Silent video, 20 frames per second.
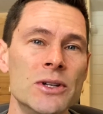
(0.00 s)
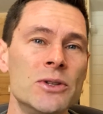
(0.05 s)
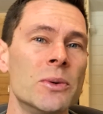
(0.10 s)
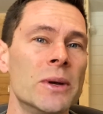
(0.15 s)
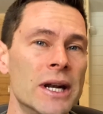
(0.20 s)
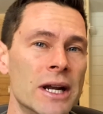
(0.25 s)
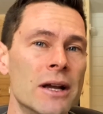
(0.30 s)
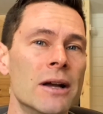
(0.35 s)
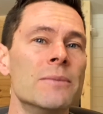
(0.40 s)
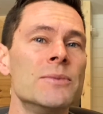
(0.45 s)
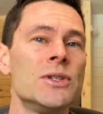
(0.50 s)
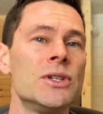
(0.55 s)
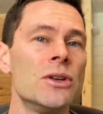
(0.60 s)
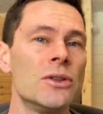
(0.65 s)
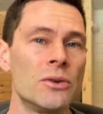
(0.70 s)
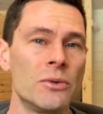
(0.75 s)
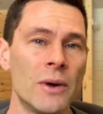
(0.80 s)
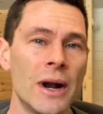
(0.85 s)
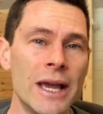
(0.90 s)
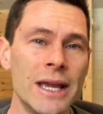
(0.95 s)
when it comes to
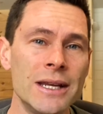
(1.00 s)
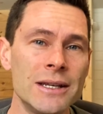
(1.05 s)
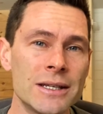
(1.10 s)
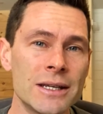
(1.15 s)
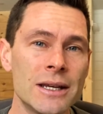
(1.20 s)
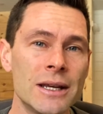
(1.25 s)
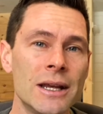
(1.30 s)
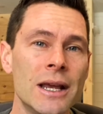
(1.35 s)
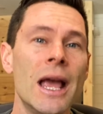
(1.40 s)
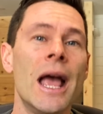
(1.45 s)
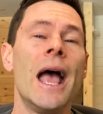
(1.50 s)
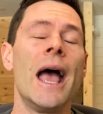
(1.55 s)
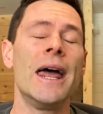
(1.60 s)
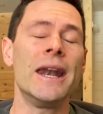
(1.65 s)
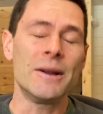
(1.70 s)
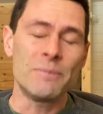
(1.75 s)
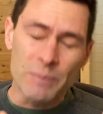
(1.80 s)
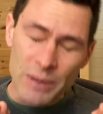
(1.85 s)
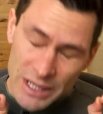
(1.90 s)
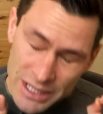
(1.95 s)
the right,
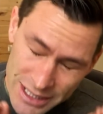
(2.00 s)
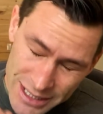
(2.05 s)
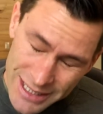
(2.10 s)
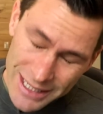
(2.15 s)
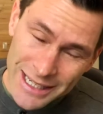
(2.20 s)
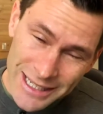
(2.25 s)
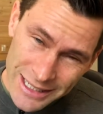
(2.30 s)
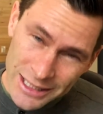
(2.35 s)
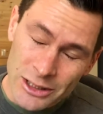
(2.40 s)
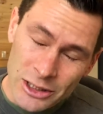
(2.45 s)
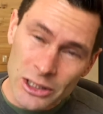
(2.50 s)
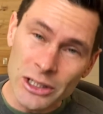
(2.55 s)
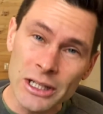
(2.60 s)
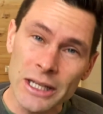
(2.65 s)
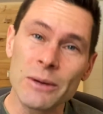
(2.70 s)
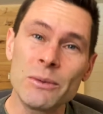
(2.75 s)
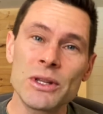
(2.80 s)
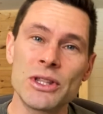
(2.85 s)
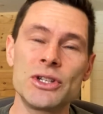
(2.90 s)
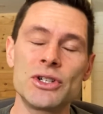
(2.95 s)
and particularly
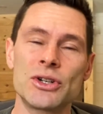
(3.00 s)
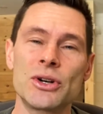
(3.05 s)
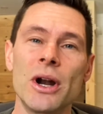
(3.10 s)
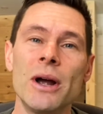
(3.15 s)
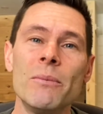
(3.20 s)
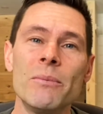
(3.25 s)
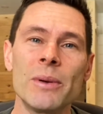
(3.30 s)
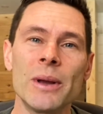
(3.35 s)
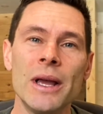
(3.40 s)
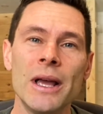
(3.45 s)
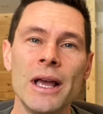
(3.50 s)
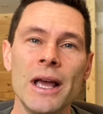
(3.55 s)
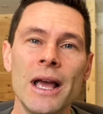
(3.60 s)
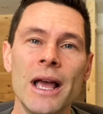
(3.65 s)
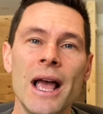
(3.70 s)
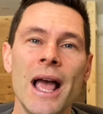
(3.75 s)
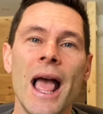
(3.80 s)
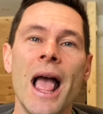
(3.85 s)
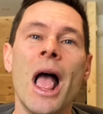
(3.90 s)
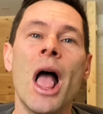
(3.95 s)
with Trump,
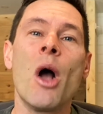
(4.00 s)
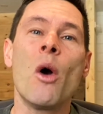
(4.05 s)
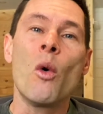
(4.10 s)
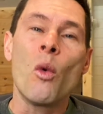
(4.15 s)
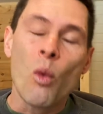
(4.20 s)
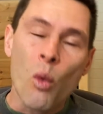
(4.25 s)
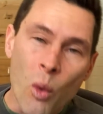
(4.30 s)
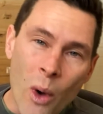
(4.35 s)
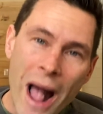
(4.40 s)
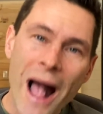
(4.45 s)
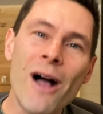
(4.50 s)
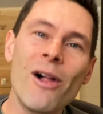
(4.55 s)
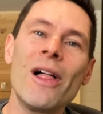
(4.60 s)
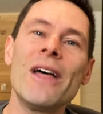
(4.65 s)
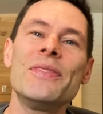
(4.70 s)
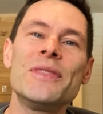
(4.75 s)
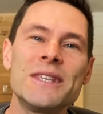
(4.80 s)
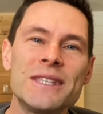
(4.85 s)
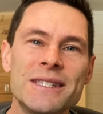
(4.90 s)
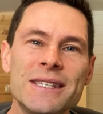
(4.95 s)
while
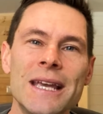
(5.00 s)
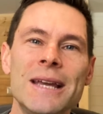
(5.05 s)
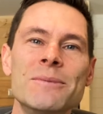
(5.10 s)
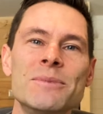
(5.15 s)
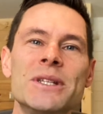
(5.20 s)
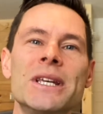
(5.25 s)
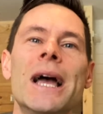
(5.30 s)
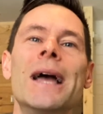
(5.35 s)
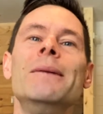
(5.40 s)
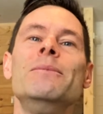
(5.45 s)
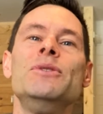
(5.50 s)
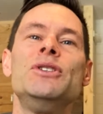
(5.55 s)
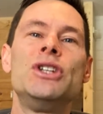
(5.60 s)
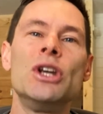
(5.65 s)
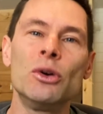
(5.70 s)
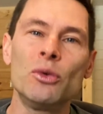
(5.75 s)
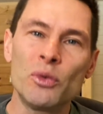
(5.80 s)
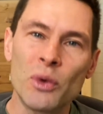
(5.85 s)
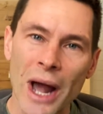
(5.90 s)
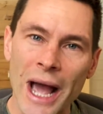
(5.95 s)
at the same time
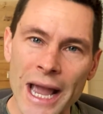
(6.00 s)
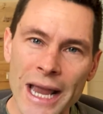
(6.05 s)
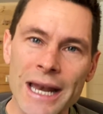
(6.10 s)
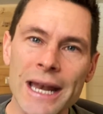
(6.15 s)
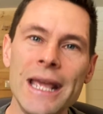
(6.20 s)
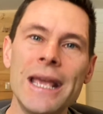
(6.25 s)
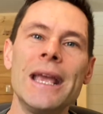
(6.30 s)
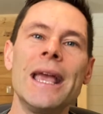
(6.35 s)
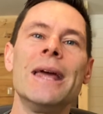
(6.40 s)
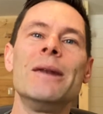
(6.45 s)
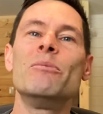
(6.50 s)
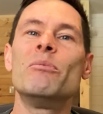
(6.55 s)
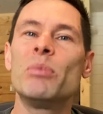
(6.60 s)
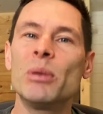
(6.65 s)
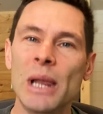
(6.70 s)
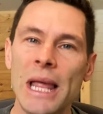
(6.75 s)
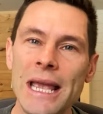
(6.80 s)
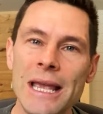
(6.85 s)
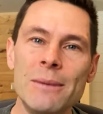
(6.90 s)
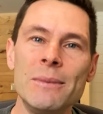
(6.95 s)
deriding and
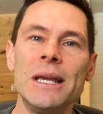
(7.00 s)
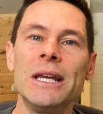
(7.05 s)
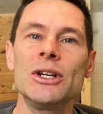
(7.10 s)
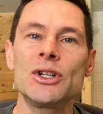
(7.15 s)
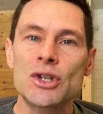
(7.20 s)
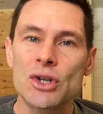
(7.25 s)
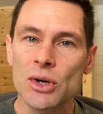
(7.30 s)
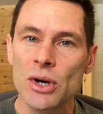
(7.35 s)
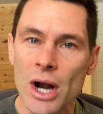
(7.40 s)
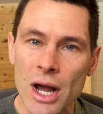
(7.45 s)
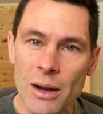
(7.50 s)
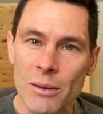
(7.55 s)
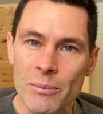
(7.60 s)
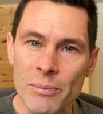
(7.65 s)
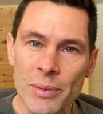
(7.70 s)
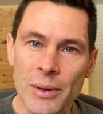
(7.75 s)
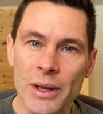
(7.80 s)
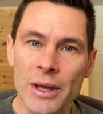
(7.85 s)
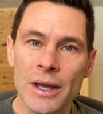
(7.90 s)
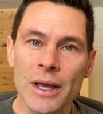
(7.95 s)
blaming
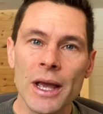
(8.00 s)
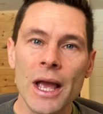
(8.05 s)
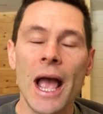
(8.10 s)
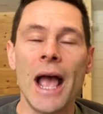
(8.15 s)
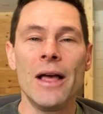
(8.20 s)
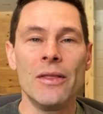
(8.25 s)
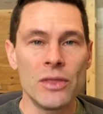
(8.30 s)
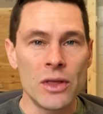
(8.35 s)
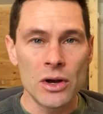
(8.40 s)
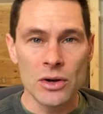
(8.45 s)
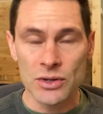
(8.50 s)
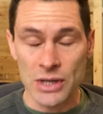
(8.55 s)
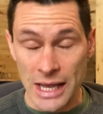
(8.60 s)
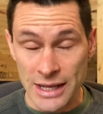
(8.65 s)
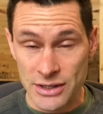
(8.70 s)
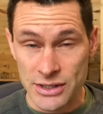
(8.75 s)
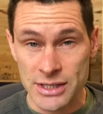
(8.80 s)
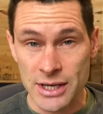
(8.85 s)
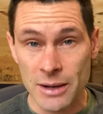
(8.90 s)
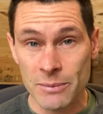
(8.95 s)
Trump
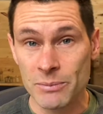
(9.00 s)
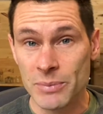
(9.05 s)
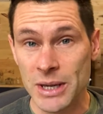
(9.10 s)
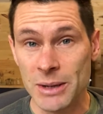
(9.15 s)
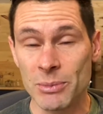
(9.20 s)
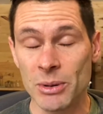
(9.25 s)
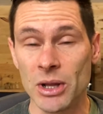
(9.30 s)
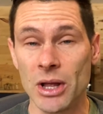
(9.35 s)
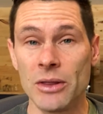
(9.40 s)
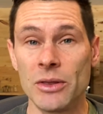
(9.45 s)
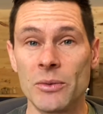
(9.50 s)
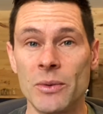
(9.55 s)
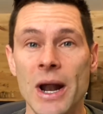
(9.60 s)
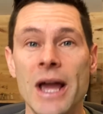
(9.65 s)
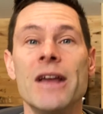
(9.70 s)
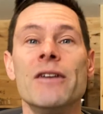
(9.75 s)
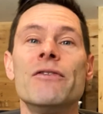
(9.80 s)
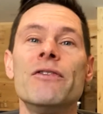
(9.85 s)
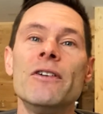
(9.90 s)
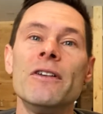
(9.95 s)
and some people on the
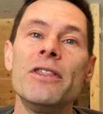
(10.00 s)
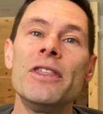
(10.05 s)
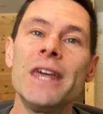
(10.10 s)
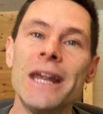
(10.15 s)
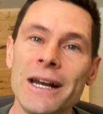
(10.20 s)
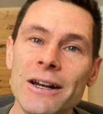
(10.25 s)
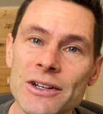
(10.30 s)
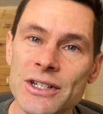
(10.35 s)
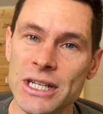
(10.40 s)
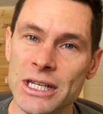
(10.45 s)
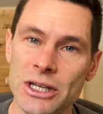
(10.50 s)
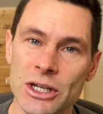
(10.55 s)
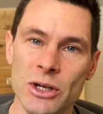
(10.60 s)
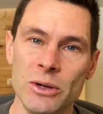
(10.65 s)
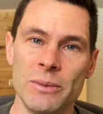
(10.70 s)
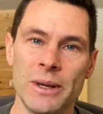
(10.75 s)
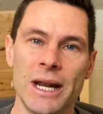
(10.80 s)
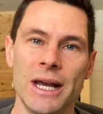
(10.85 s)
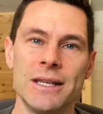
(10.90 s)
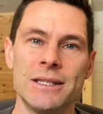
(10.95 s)
right for their
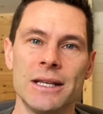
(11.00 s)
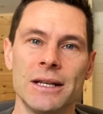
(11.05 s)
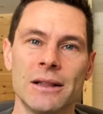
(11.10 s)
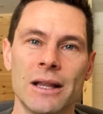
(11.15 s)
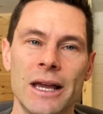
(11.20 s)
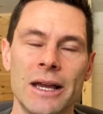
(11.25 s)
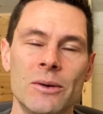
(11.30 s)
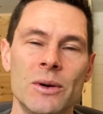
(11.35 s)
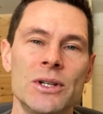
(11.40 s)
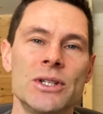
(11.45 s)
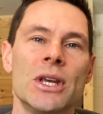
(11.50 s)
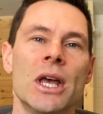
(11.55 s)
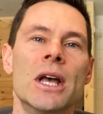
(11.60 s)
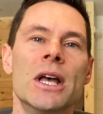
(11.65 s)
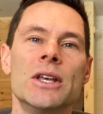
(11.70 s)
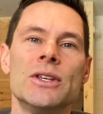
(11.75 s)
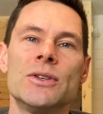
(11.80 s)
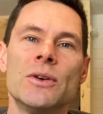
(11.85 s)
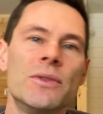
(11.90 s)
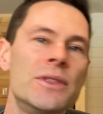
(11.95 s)
dehumanizing language.
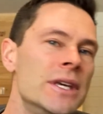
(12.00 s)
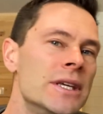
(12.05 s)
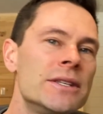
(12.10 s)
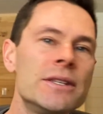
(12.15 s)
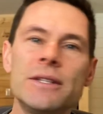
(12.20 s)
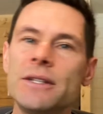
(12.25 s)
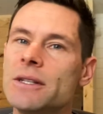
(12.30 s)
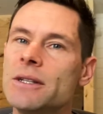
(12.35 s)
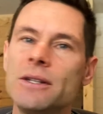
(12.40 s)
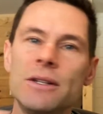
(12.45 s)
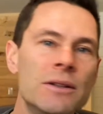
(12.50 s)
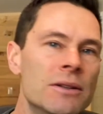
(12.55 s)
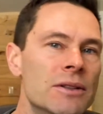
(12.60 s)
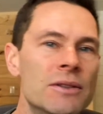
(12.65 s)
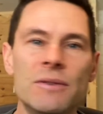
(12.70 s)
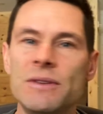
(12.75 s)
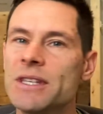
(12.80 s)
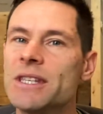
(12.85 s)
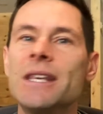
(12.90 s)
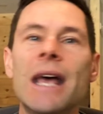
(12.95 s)
So this
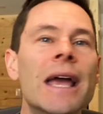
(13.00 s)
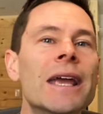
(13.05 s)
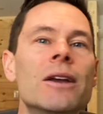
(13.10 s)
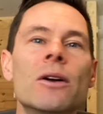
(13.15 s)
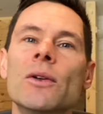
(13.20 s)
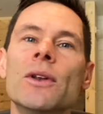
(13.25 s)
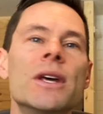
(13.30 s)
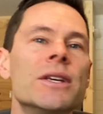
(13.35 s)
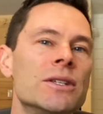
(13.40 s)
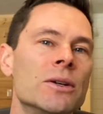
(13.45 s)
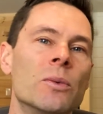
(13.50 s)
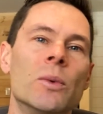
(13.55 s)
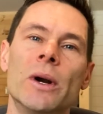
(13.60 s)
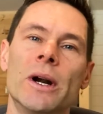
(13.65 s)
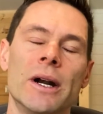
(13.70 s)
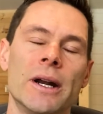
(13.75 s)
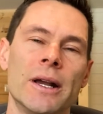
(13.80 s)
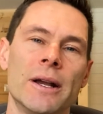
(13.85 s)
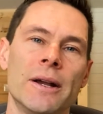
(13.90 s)
cycle doesn't work.